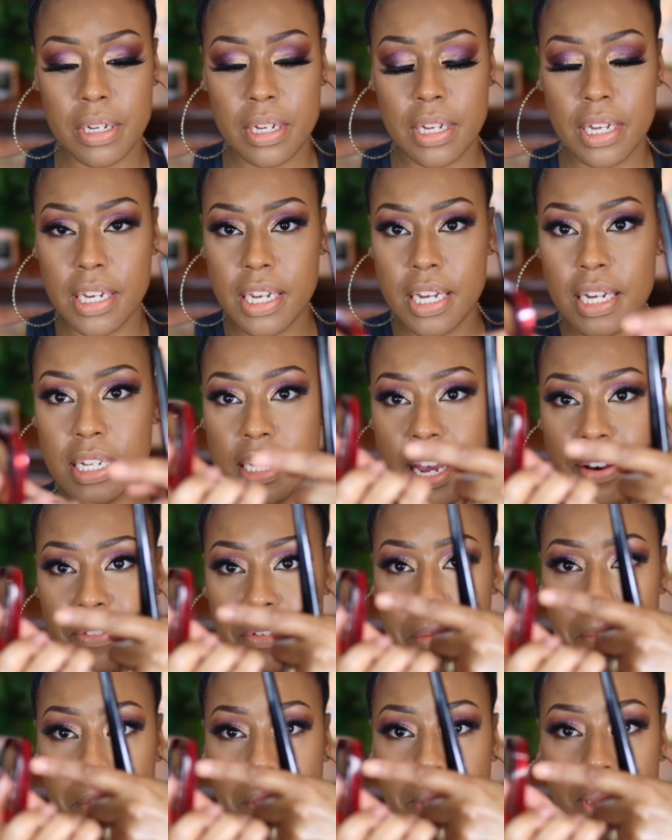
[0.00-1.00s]
It does
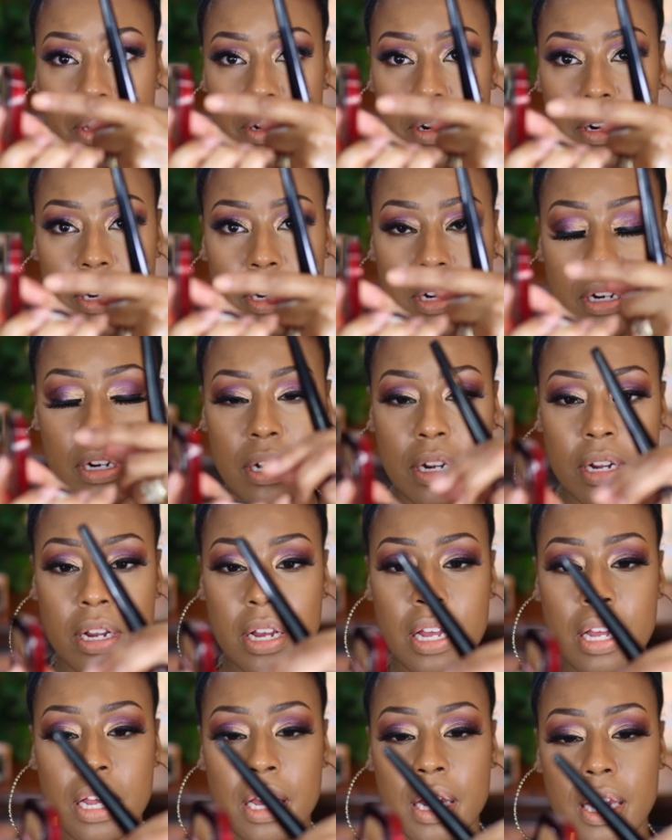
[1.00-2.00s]
have a mirror
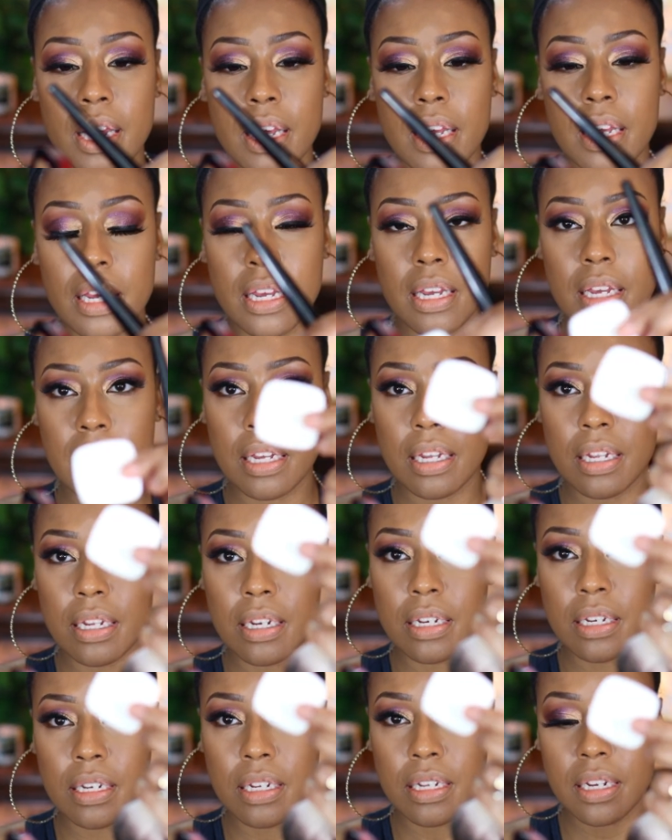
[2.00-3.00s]

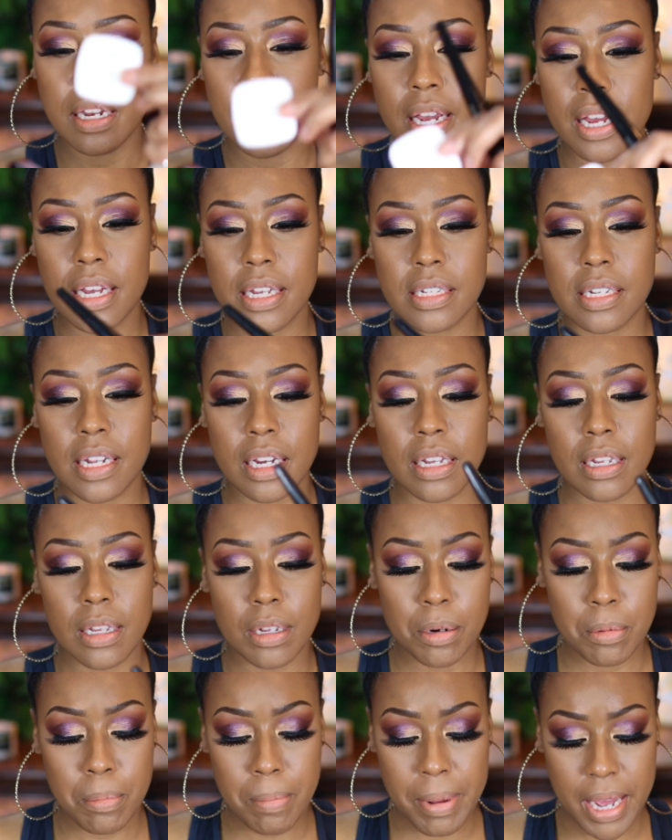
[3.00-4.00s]
and it has like a
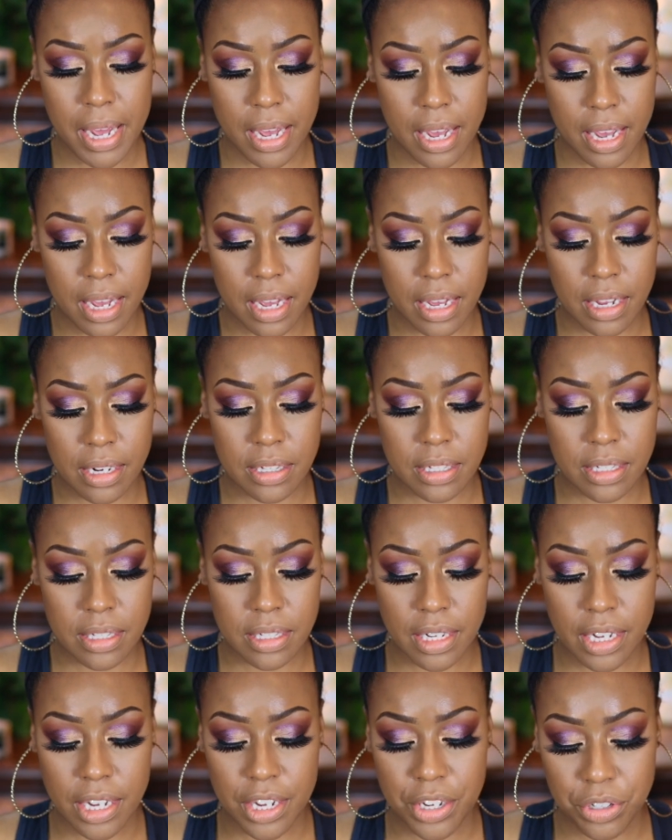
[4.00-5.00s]
little pad
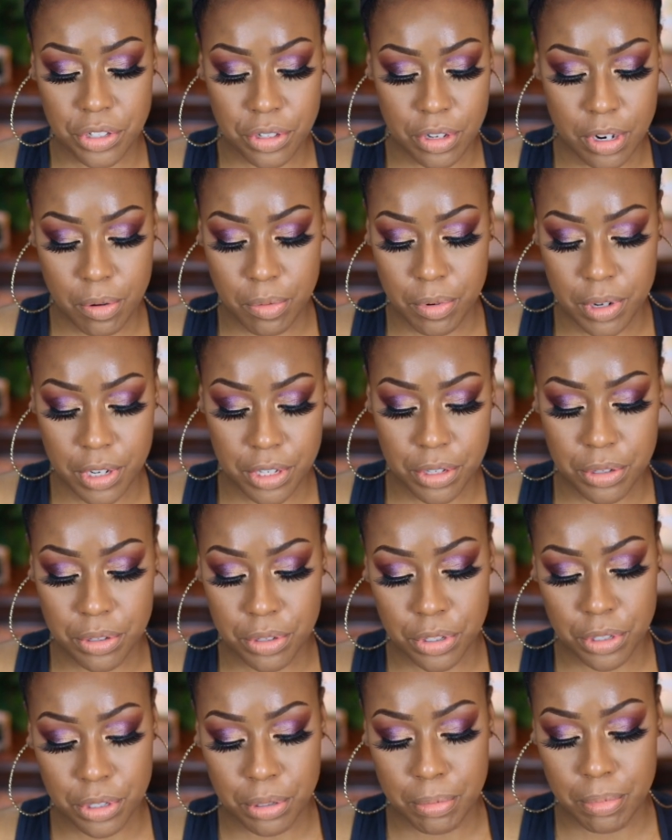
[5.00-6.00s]
just in case you don't want to
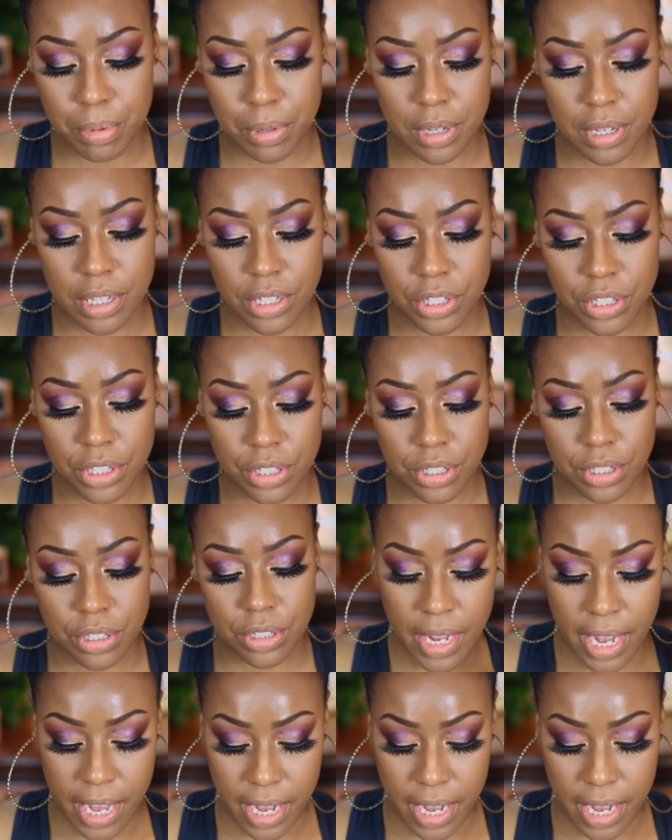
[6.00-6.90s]
use your brush.